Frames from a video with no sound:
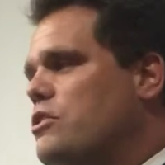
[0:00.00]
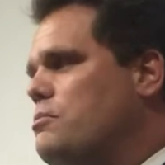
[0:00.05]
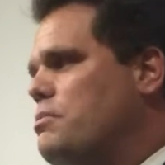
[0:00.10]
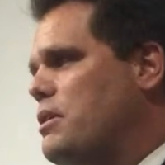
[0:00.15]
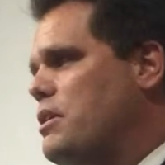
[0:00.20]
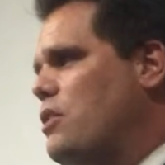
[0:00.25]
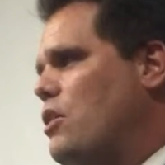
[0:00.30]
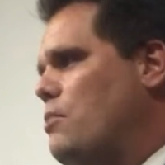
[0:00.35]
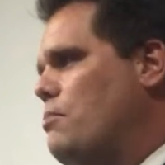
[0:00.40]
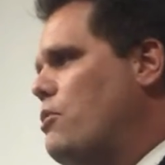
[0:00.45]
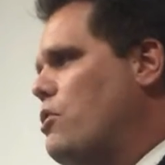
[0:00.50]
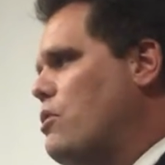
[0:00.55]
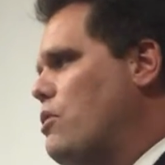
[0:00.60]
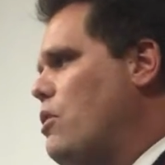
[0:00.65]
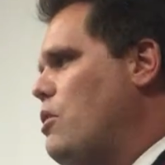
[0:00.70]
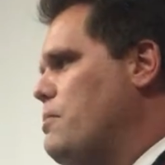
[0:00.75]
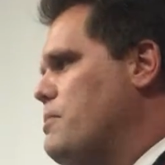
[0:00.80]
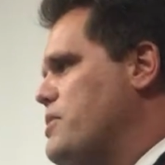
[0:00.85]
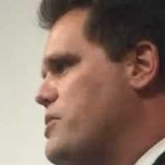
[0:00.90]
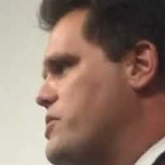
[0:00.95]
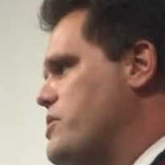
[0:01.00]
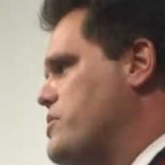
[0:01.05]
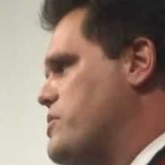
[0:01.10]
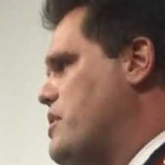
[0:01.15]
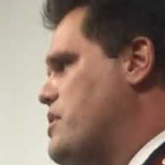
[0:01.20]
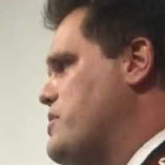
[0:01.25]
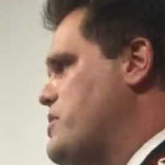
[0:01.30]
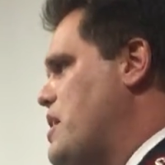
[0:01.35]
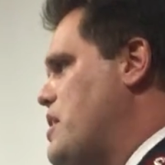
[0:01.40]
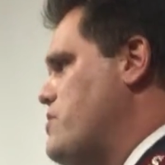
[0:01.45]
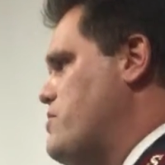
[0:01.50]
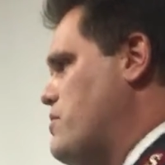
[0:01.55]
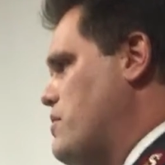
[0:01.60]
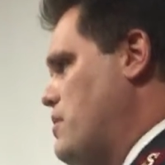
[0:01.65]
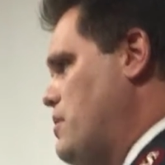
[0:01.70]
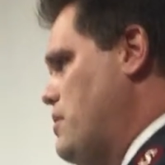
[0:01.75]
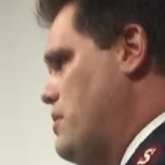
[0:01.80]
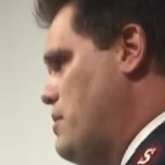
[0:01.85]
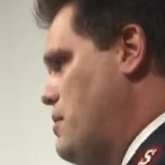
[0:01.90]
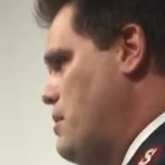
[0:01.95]
there'd be no more homelessness on
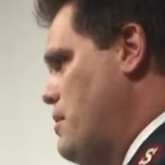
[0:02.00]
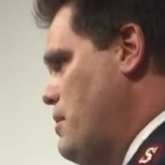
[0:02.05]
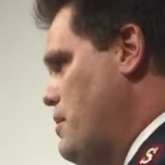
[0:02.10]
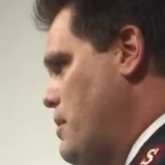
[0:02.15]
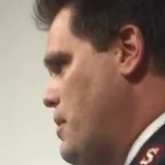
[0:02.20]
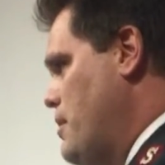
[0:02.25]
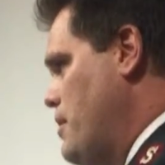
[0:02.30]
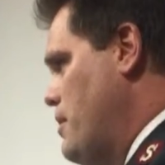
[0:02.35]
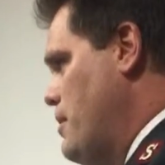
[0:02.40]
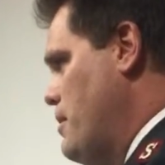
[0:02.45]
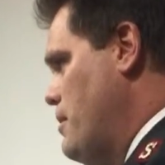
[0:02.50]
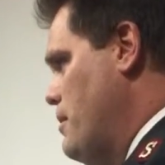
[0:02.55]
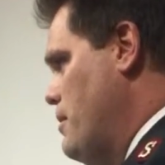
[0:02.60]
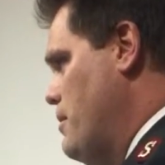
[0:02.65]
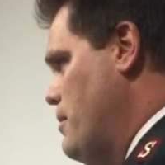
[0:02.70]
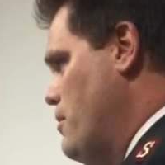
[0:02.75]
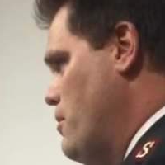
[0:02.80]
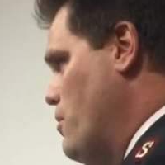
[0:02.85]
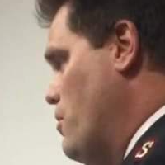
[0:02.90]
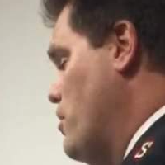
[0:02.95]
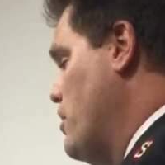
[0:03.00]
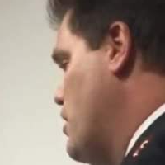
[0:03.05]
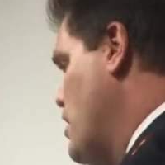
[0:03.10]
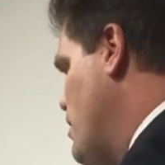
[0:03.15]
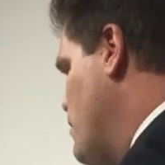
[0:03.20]
Central or